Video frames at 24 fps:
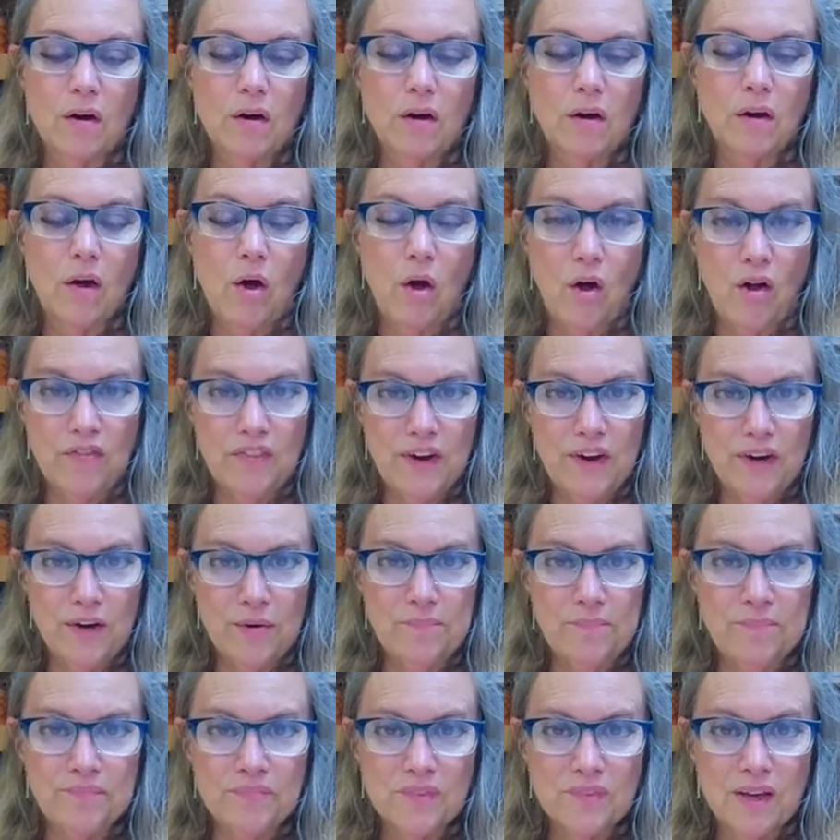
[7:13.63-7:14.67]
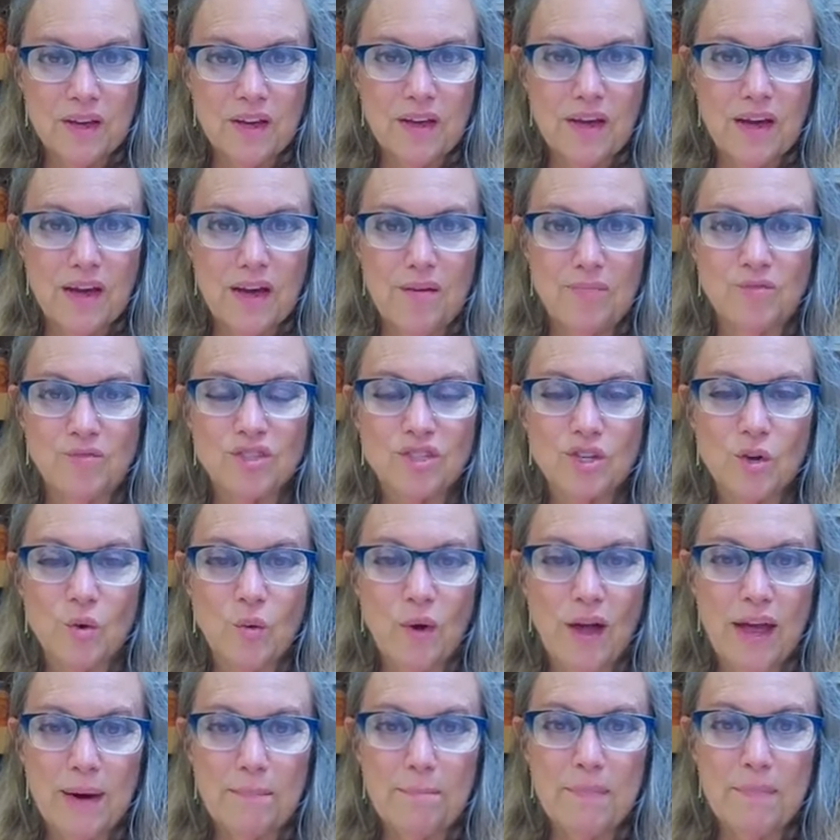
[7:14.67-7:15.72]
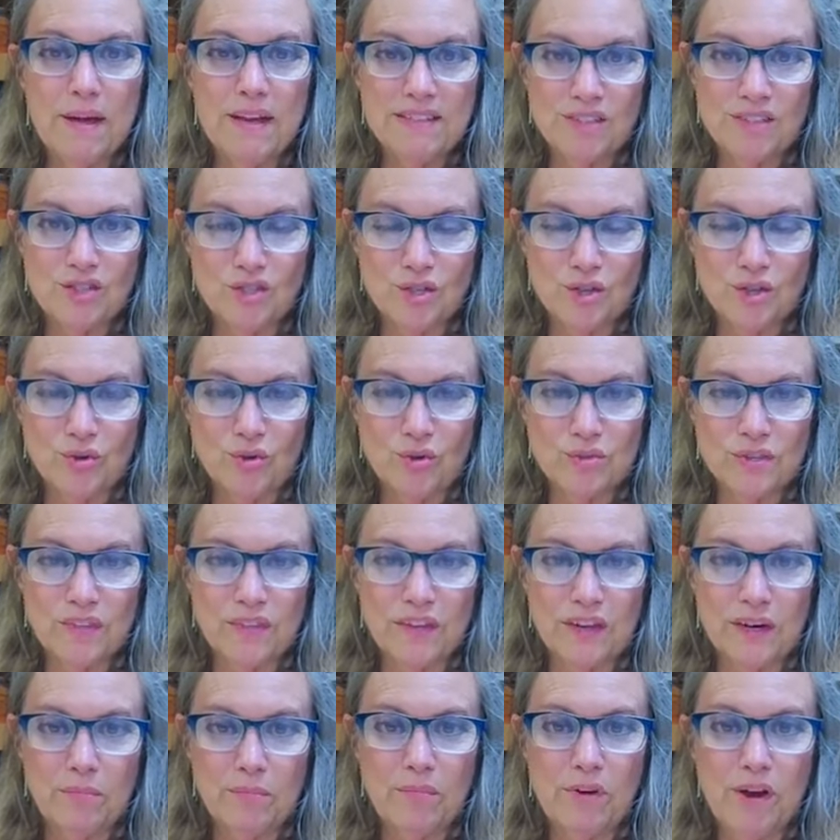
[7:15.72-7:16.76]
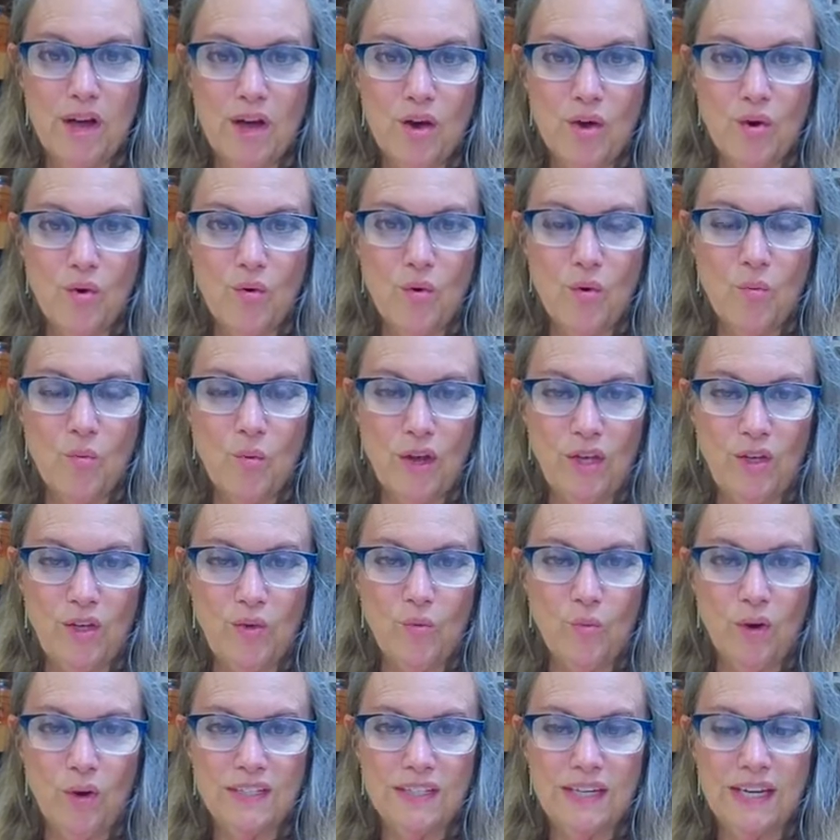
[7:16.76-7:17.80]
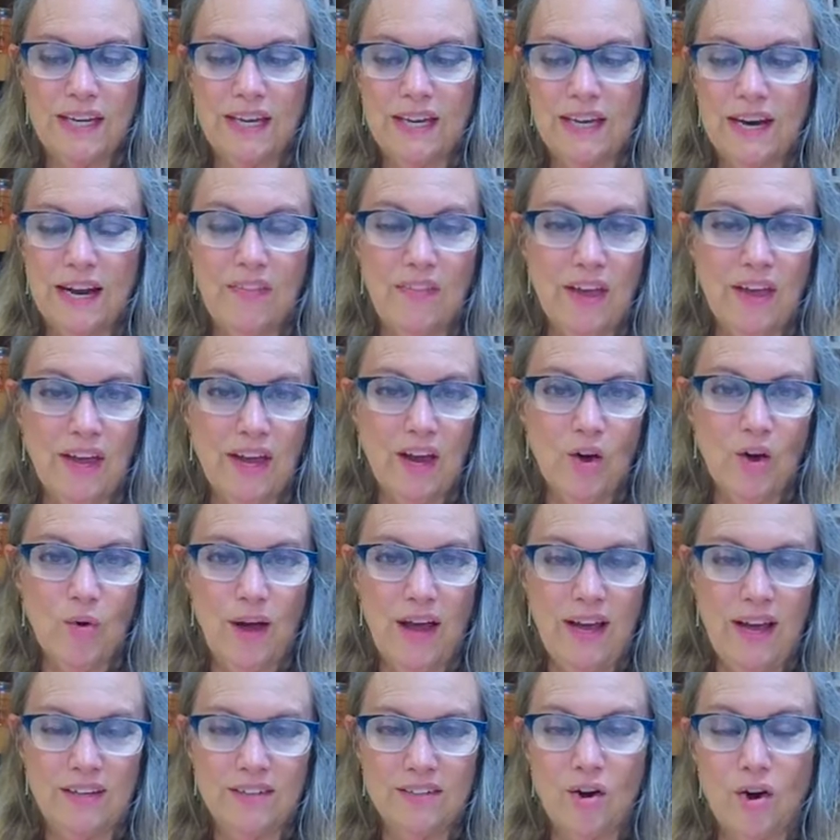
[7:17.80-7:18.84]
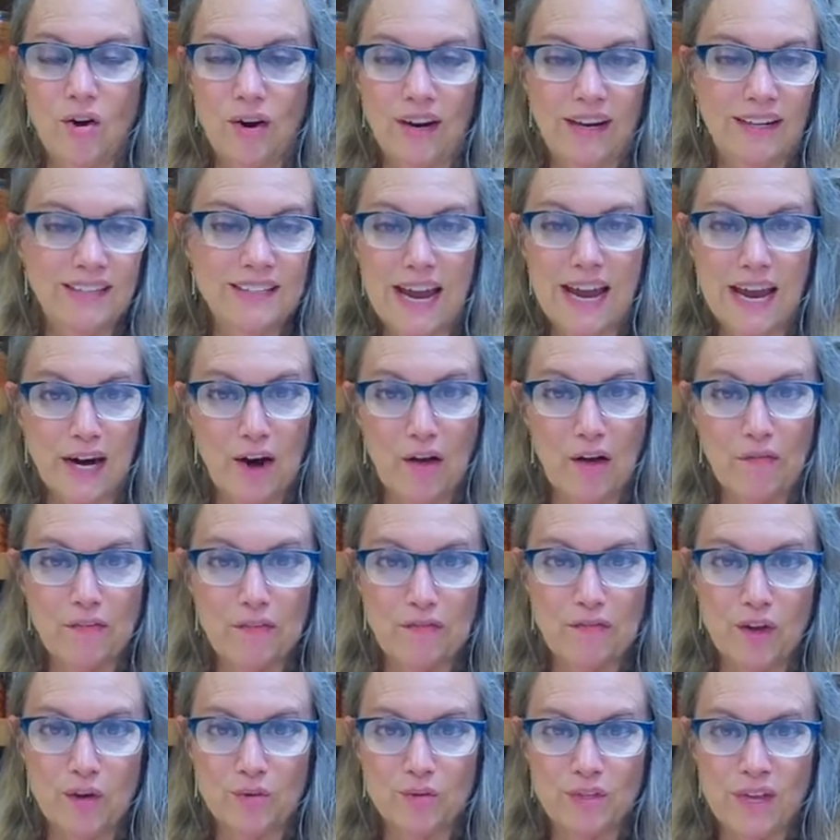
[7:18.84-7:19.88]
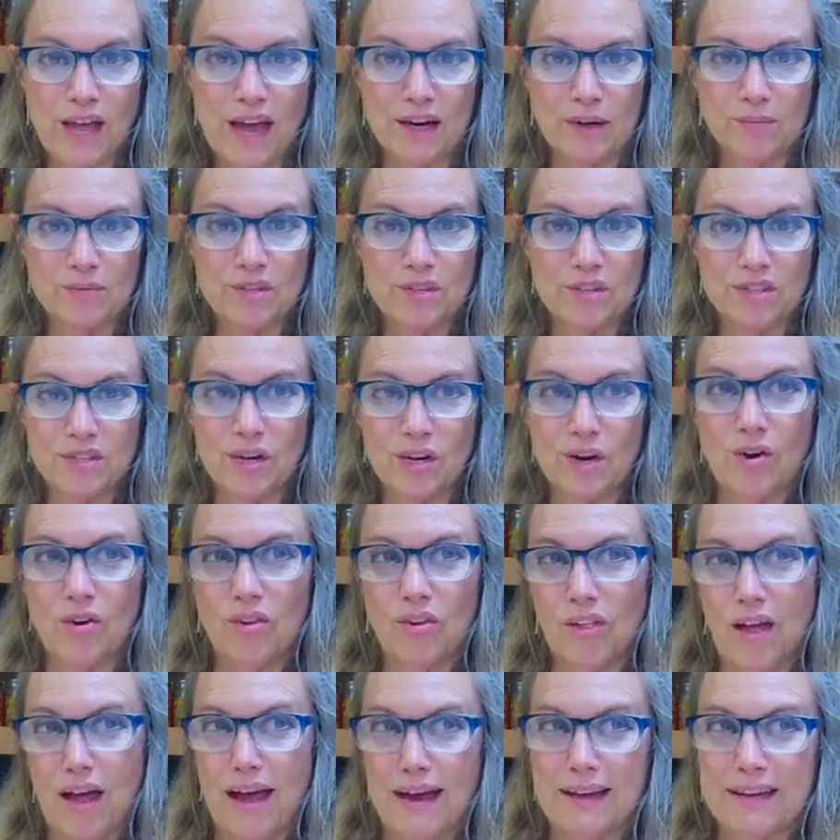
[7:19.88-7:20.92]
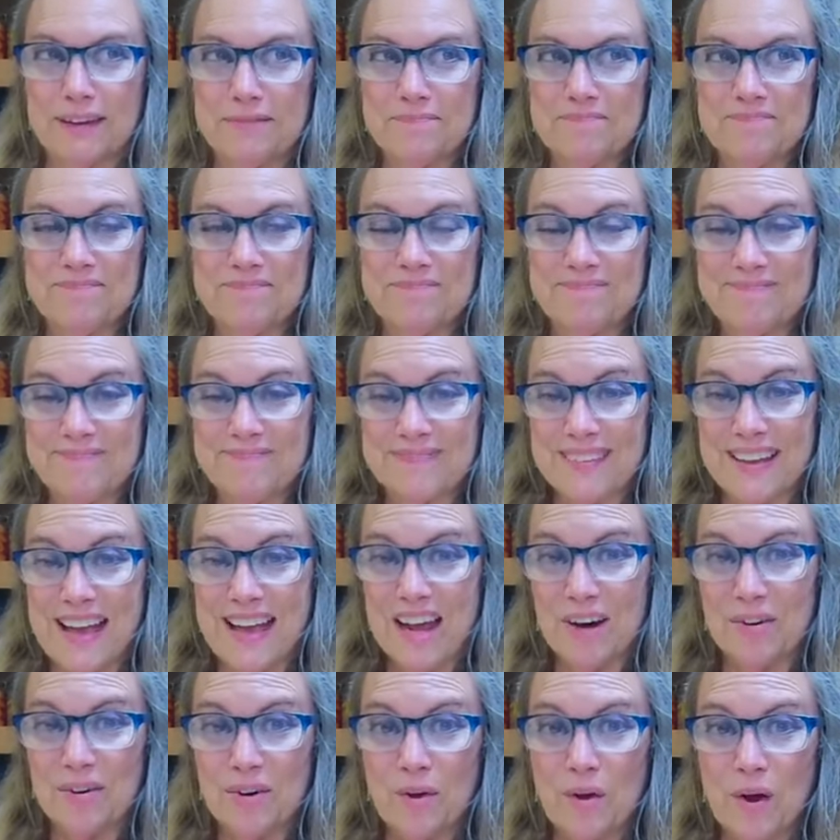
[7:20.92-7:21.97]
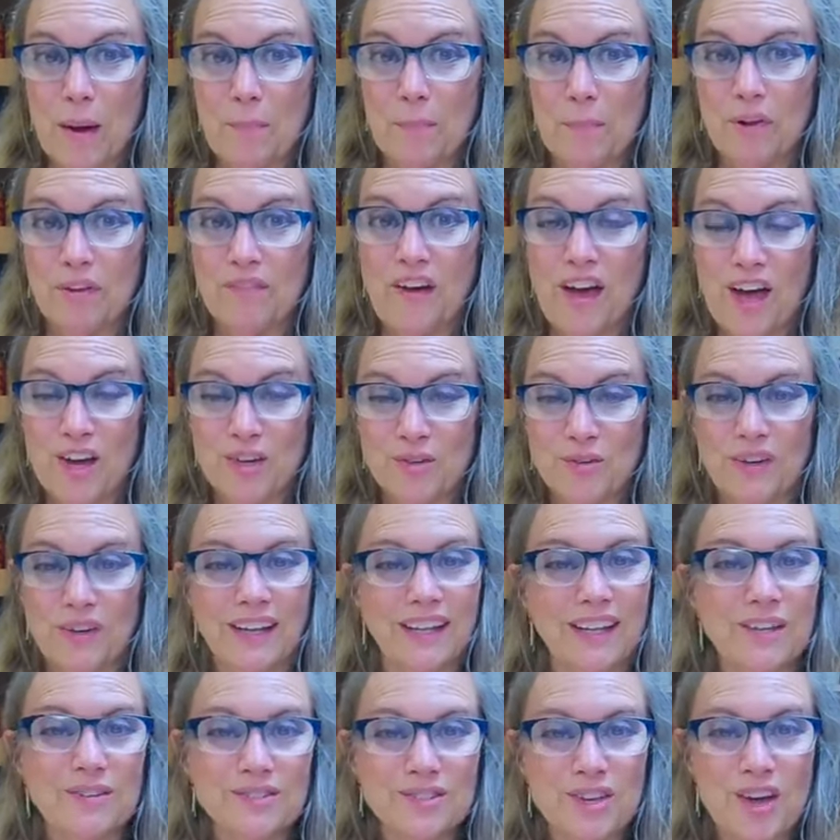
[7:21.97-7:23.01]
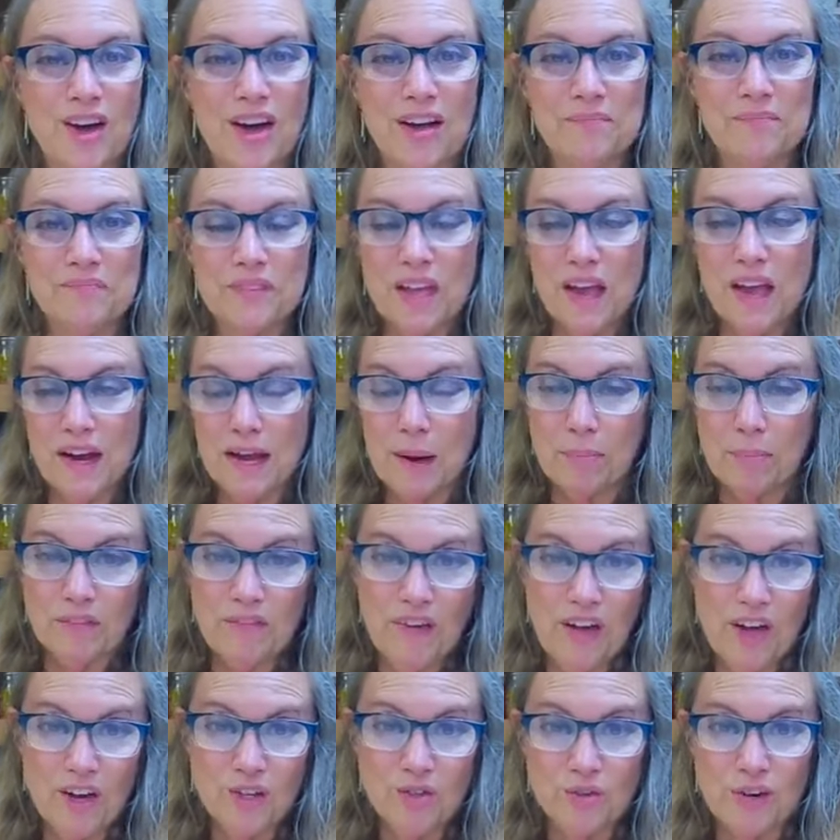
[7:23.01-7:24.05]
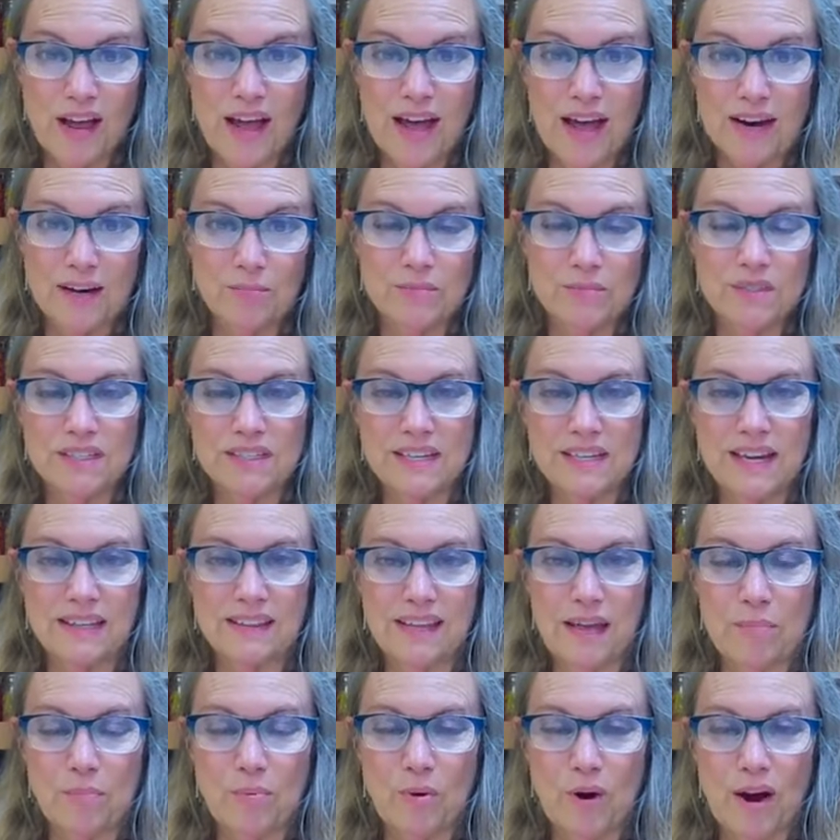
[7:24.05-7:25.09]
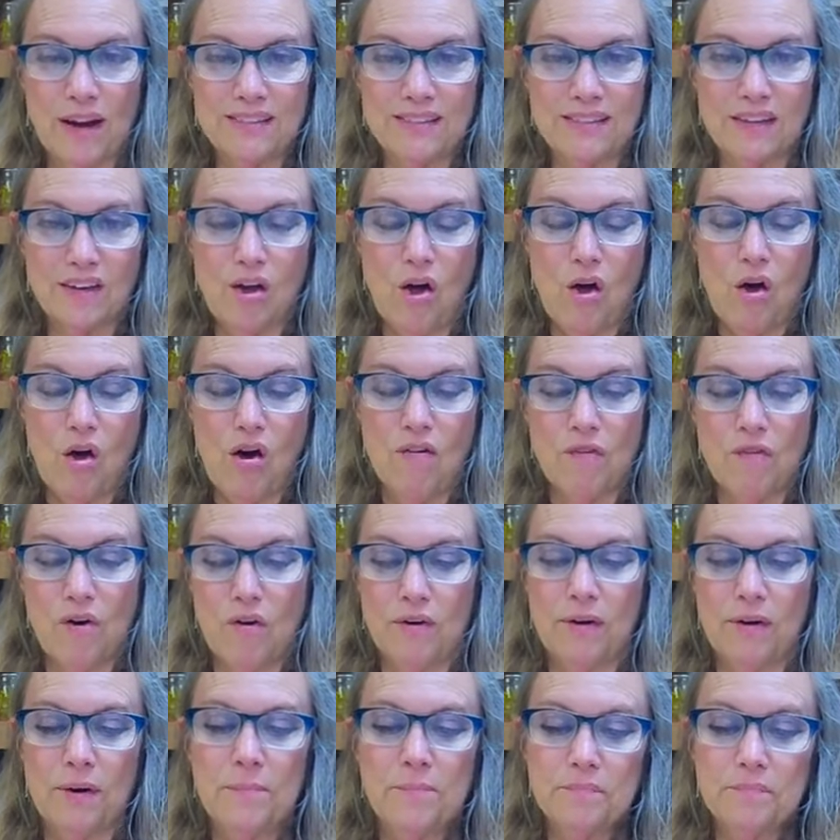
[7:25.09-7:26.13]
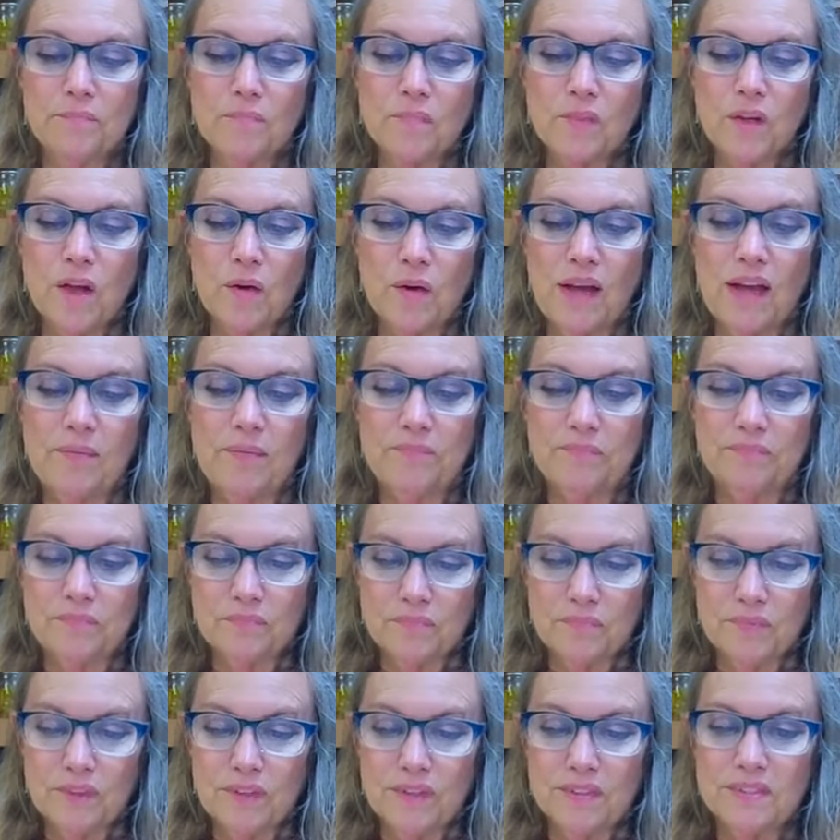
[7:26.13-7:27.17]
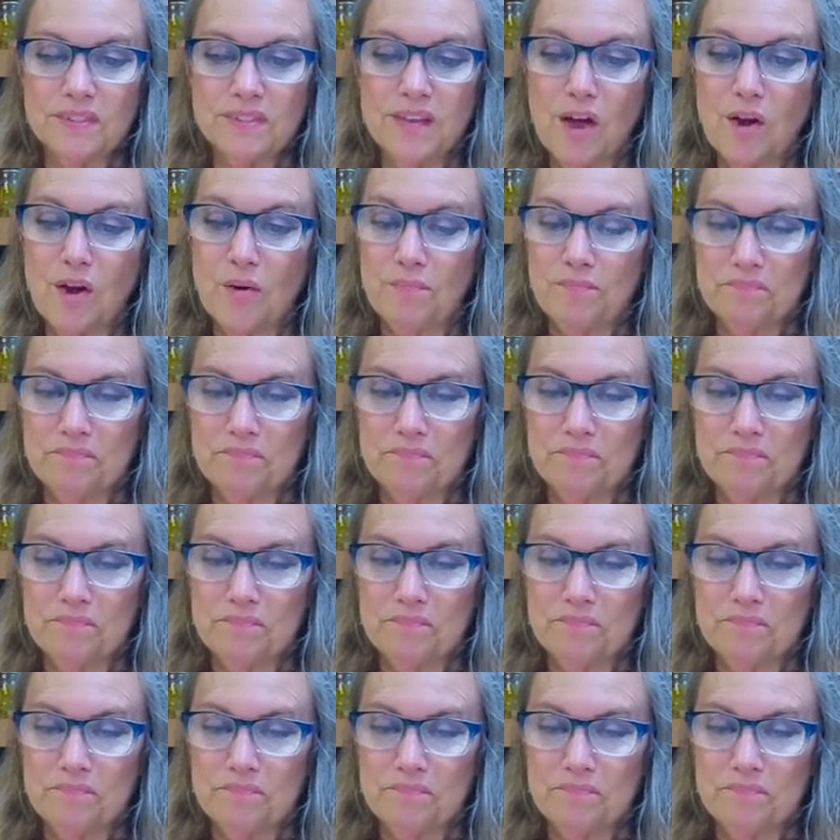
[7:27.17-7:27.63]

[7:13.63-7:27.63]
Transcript: on there, um, just go ahead and message the girls and let them know what you want to get, and they can go ahead and hurry and take it off of those items because there are like I don't know, a couple of hundred. He's got a couple of hundred items to take that pricing off on. Okay, so